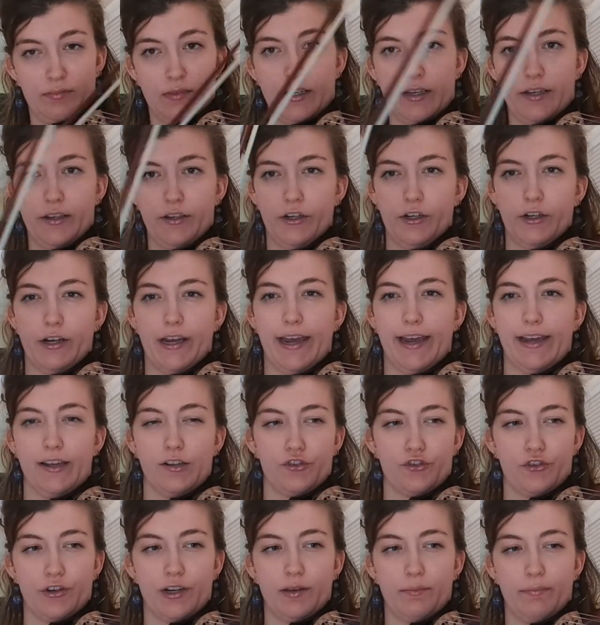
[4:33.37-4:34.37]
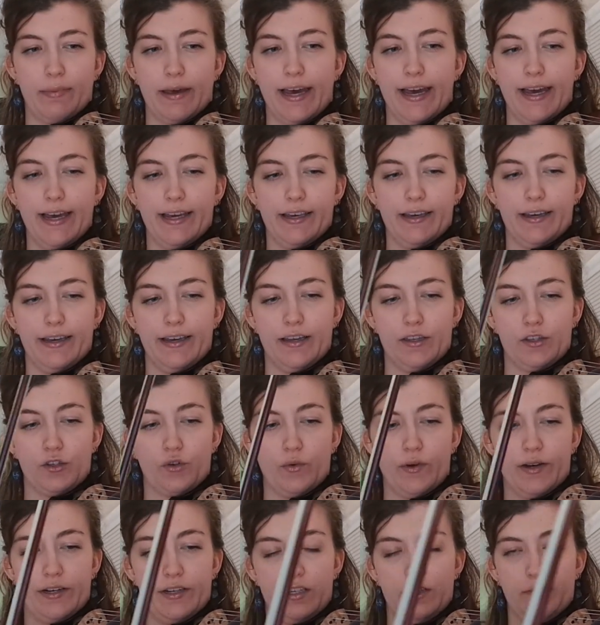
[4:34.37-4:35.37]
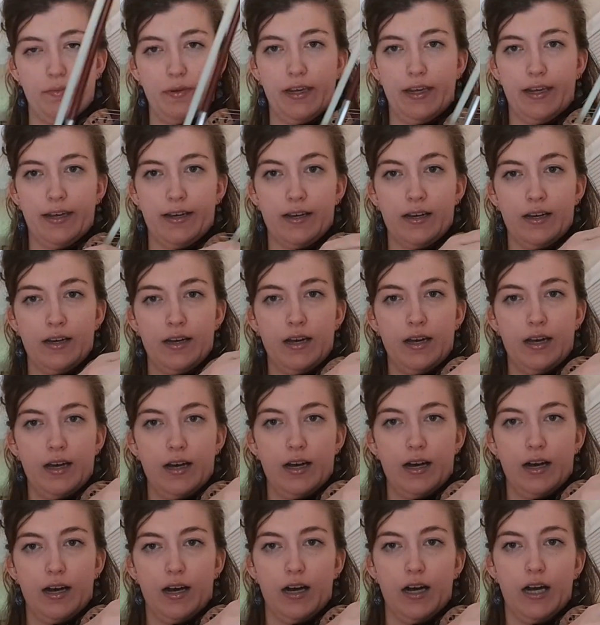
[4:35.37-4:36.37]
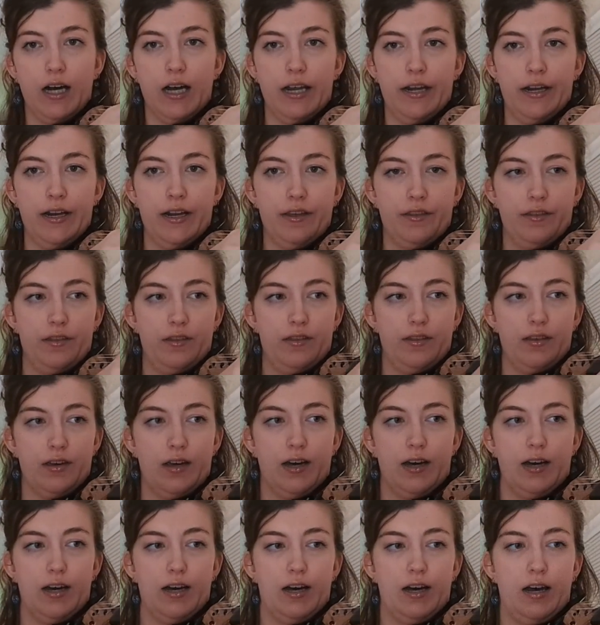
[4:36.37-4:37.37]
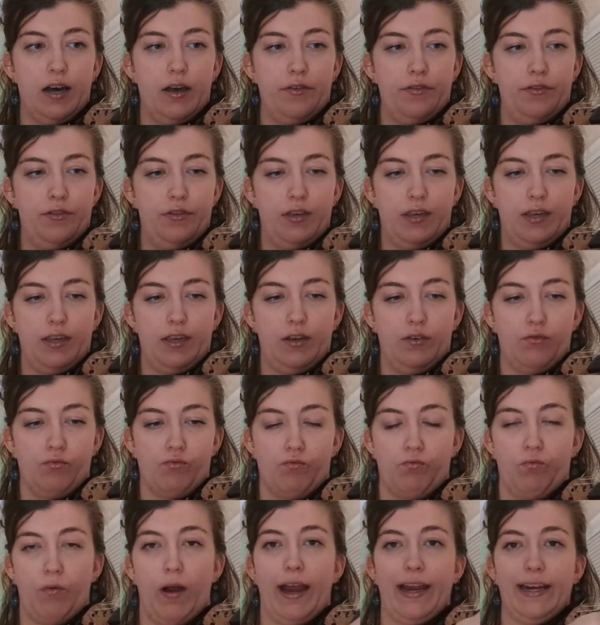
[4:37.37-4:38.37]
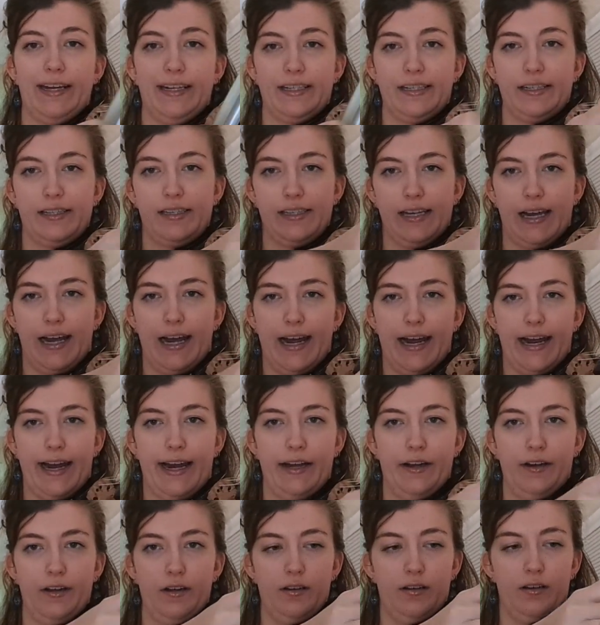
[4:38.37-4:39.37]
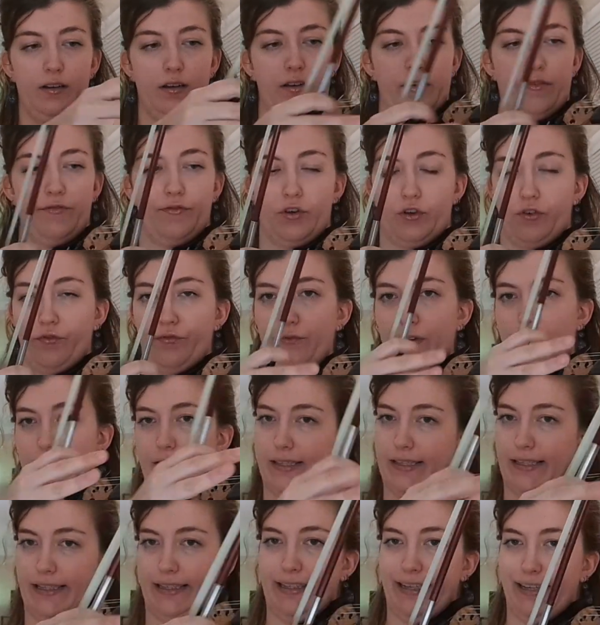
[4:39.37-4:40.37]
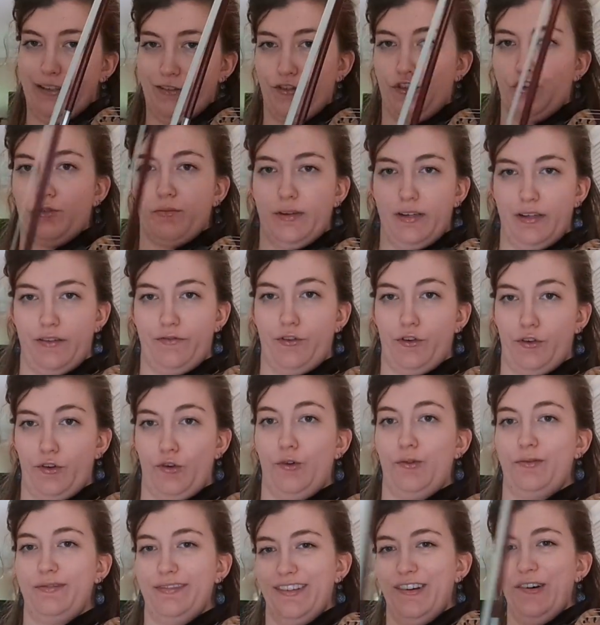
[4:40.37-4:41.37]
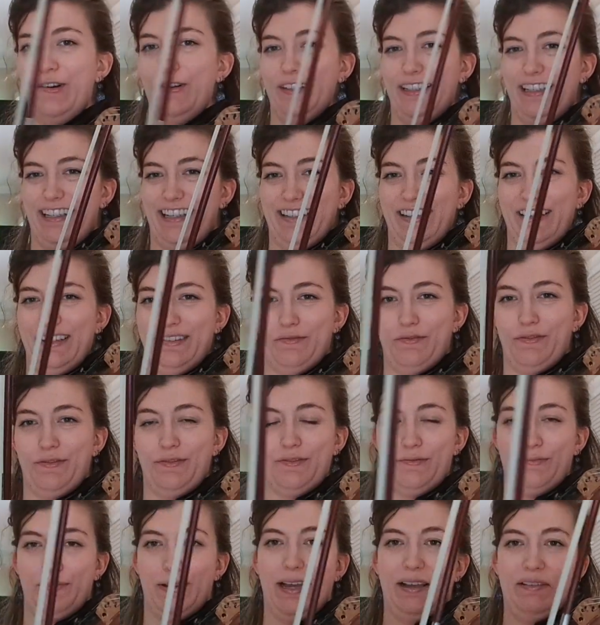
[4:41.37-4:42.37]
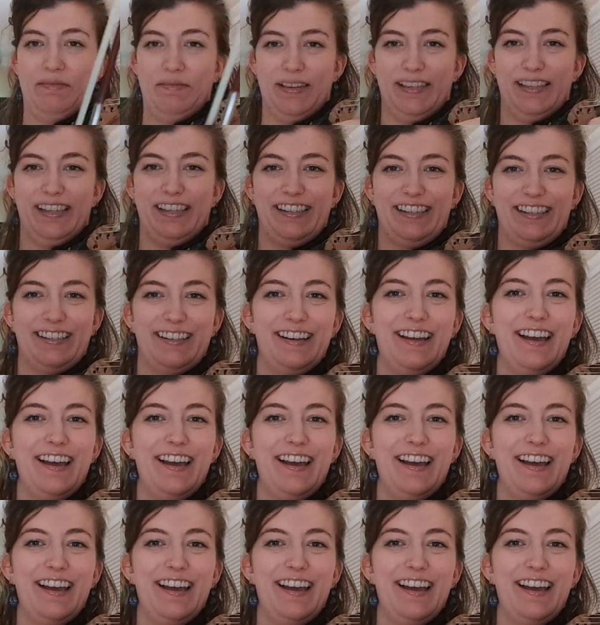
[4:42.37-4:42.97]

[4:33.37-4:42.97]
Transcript: your A string peg is going to be on the right side. If you're facing the instrument, if you're holding it in playing position,